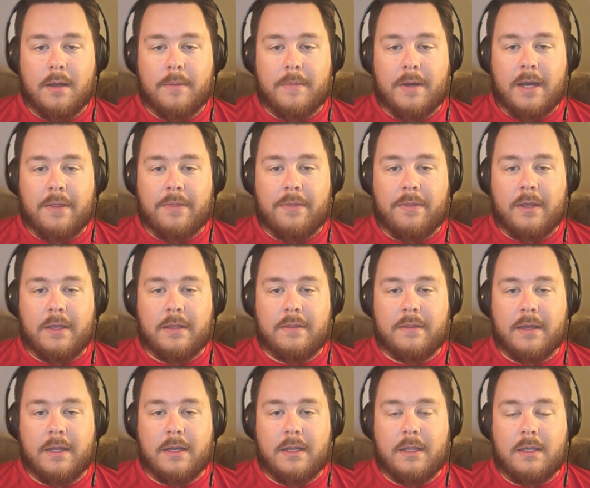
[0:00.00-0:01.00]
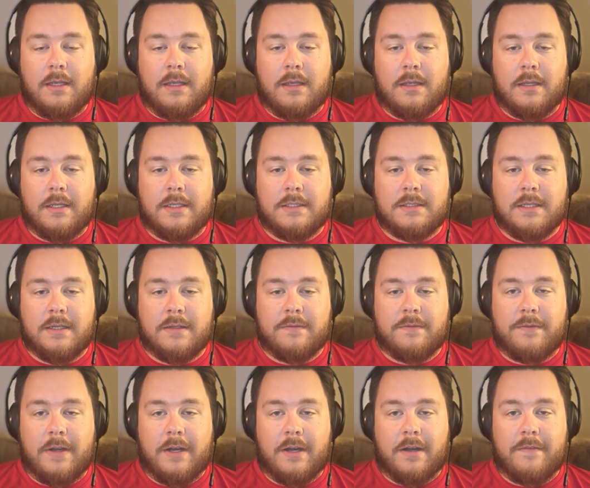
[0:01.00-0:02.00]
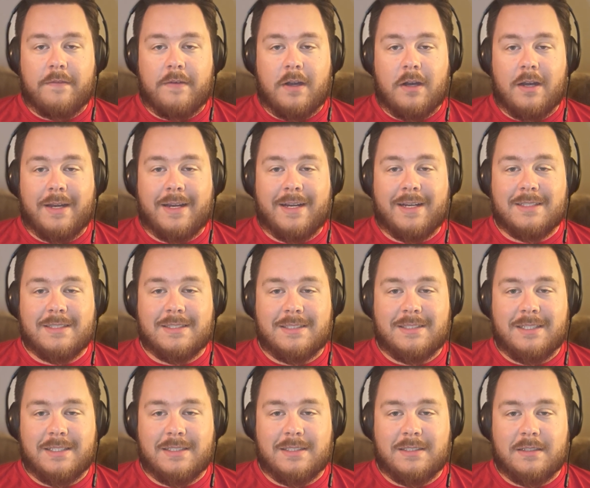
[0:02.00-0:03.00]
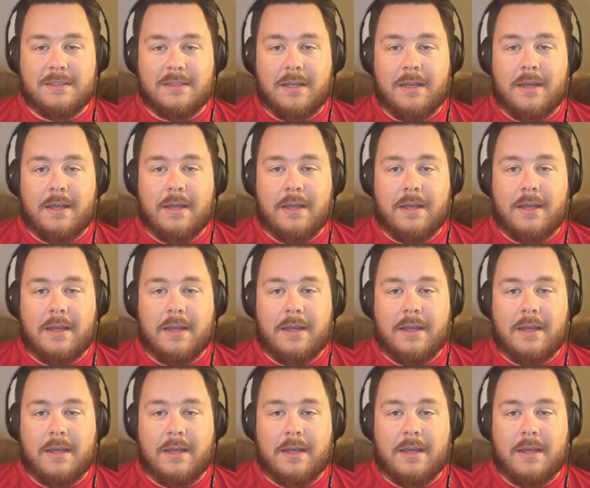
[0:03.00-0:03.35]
I think that he is very, very consistent,